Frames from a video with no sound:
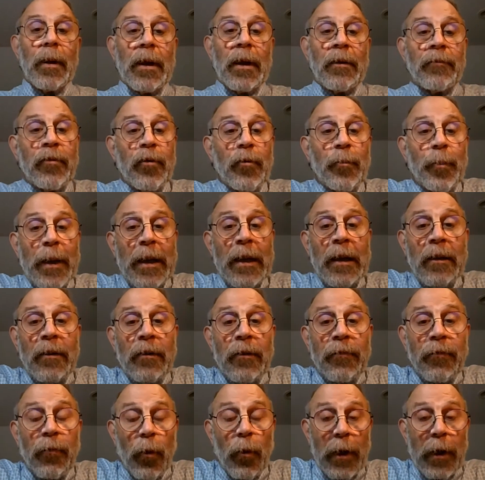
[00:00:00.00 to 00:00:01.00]
If you've been in
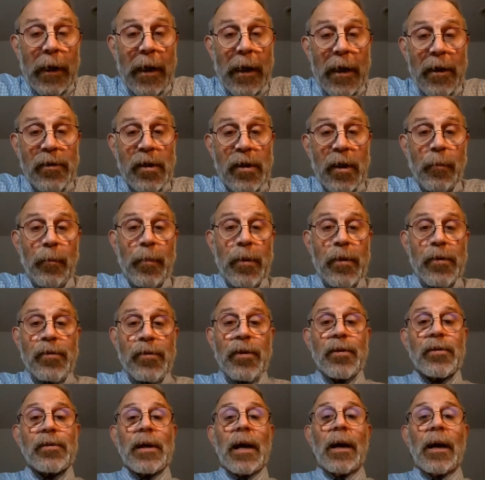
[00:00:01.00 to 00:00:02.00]
the forecasting
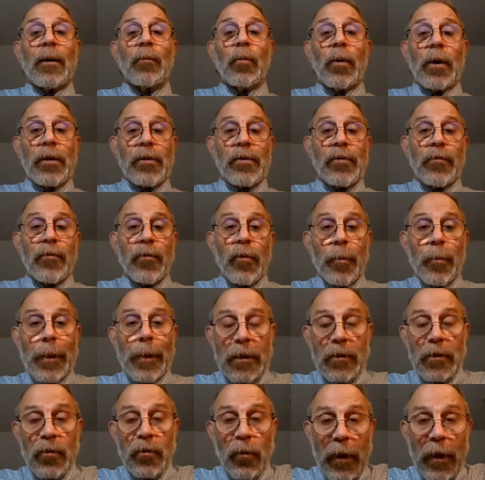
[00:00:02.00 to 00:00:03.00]
business, I was for
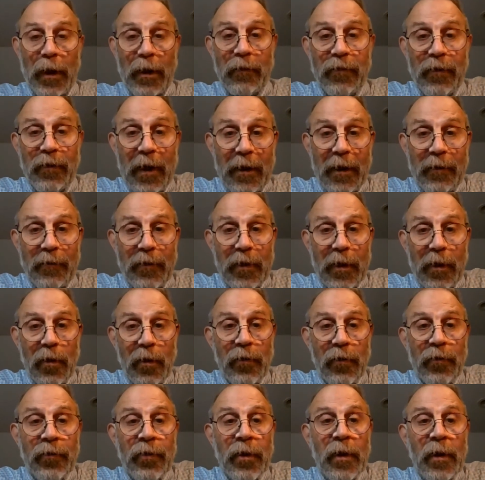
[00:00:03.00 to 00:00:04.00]
about 25
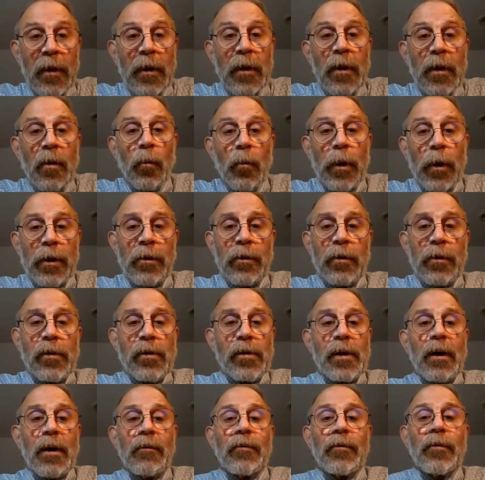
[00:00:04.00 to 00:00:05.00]
years, what you
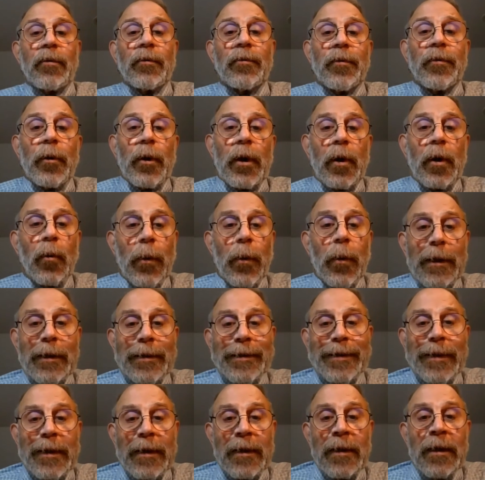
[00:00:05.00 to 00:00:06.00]
discover very
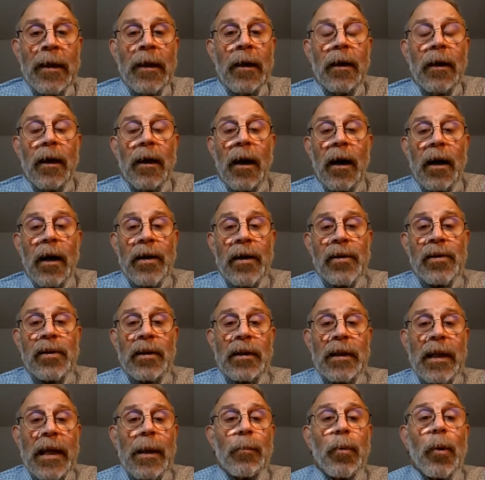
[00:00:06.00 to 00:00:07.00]
quickly
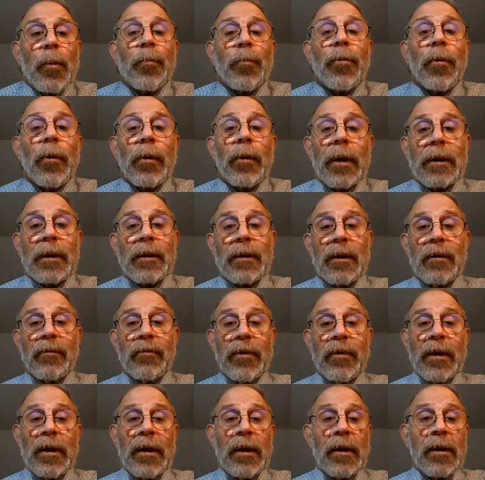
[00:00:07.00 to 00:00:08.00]
is labor
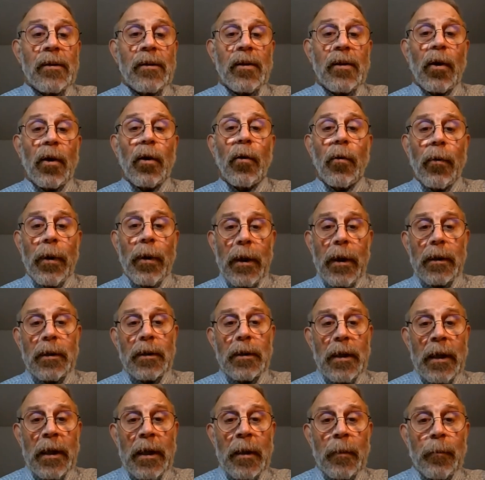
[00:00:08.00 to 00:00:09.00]
productivity is a
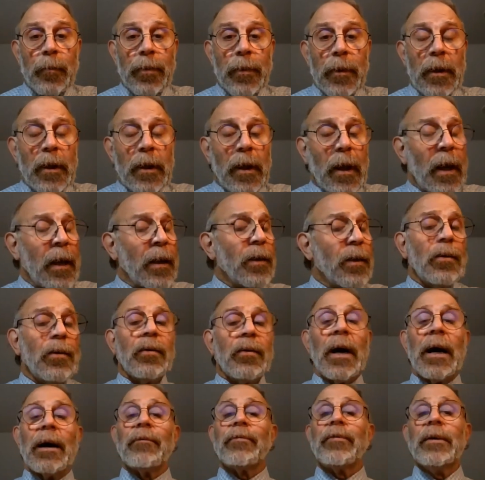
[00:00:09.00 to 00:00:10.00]
critical input, and
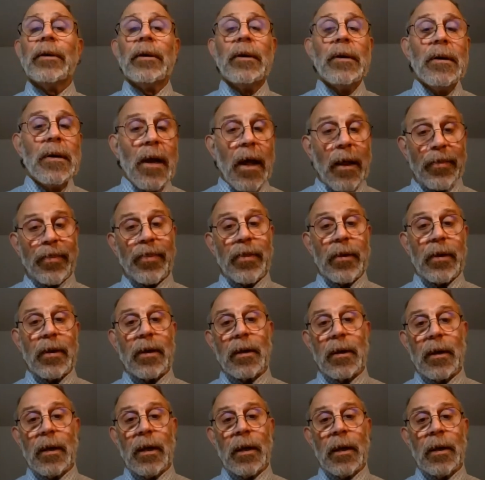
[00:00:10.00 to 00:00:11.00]
you have
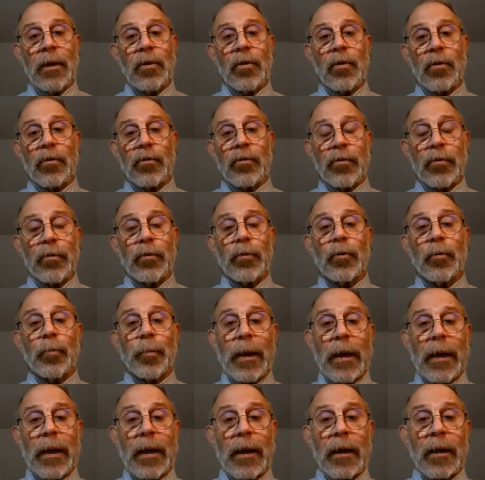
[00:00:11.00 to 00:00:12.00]
nothing in your tool
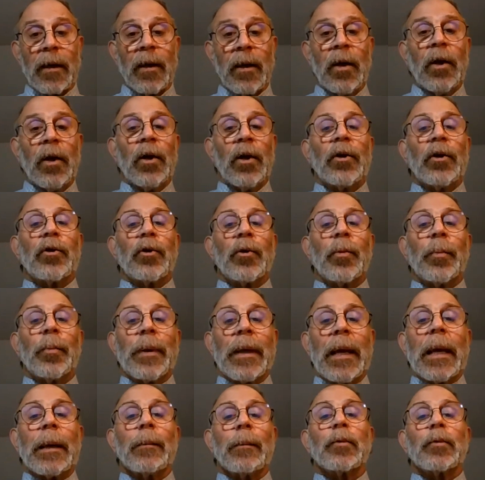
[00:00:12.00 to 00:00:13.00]
bag to
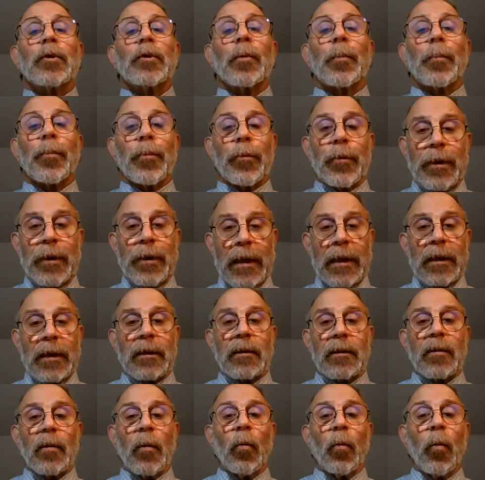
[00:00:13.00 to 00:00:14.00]
be able to
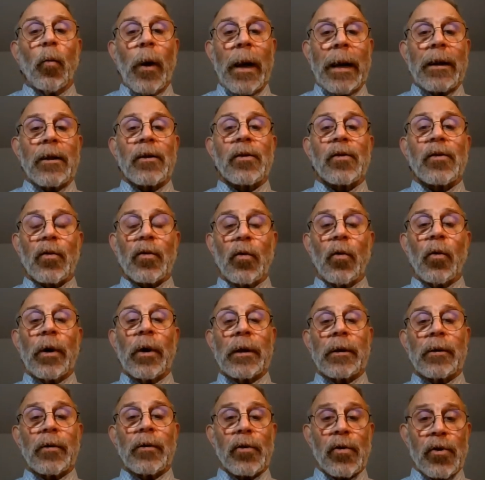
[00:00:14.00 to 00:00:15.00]
predict when it's
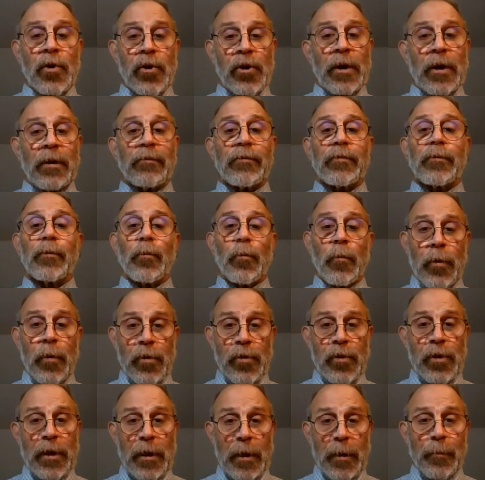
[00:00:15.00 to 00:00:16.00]
going to shift
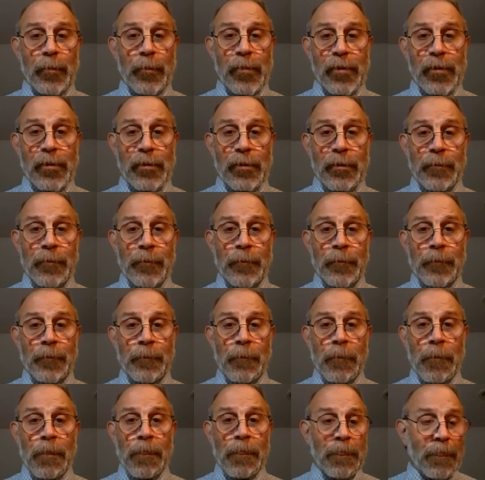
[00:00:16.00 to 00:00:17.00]
regimes.
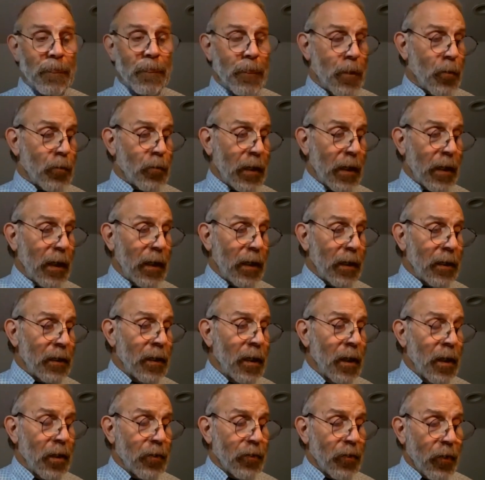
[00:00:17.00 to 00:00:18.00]

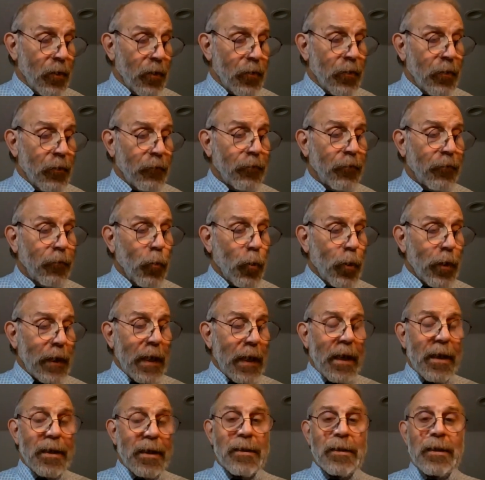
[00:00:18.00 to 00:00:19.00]
Okay, the
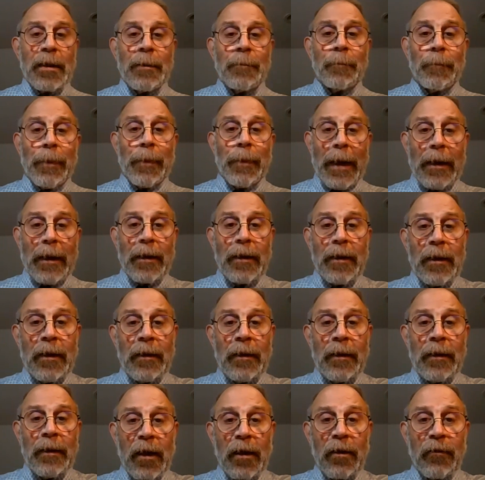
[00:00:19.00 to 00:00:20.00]
forecast embedded
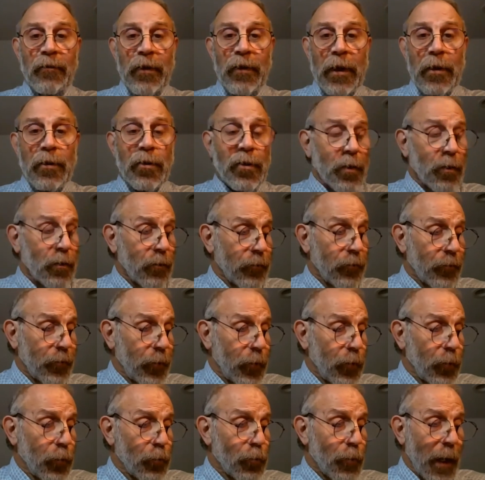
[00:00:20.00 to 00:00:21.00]
in the conventional
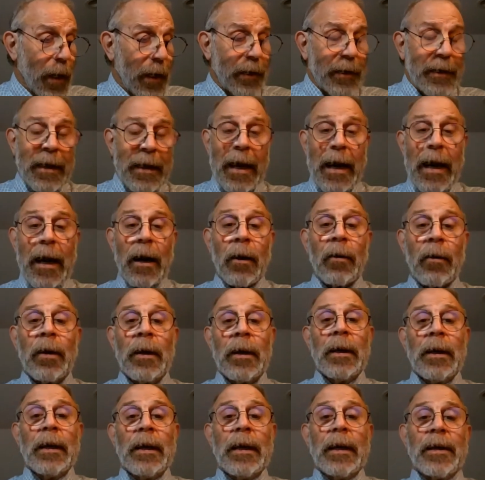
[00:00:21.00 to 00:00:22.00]
view right now
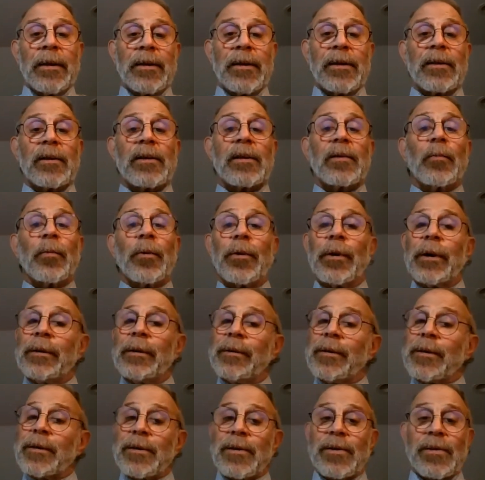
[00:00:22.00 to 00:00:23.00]
is we're
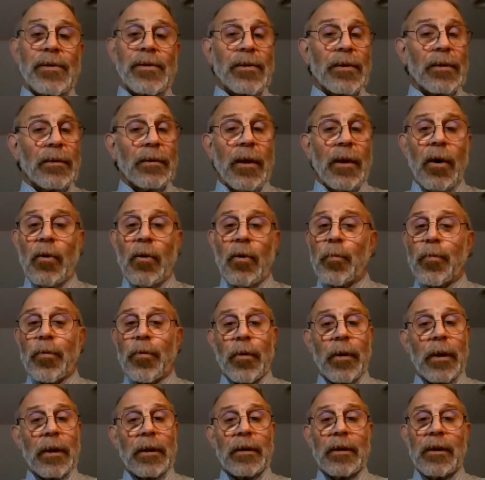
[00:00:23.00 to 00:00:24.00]
in this slow
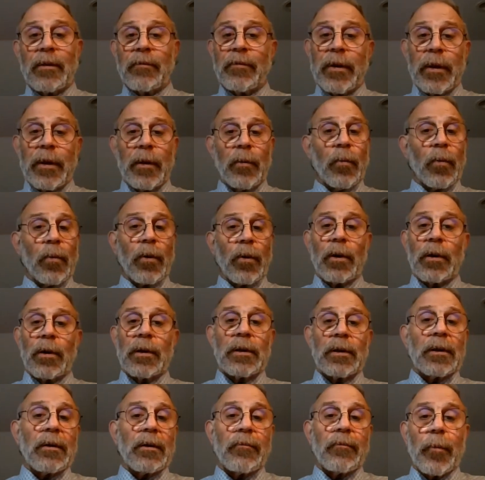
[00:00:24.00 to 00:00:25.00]
productivity
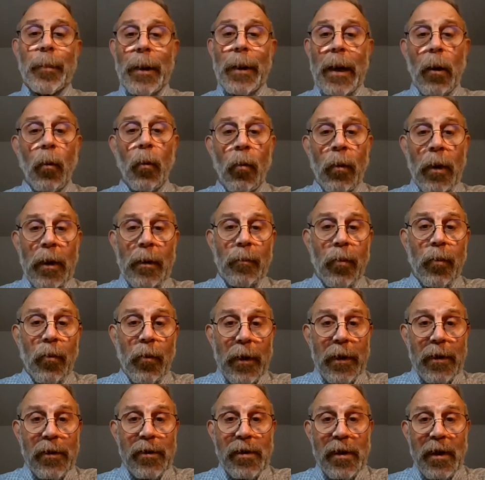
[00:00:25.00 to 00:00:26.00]
world of about
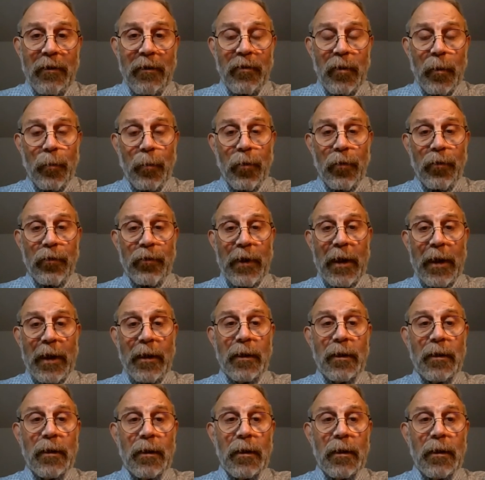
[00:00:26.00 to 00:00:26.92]
1.7%.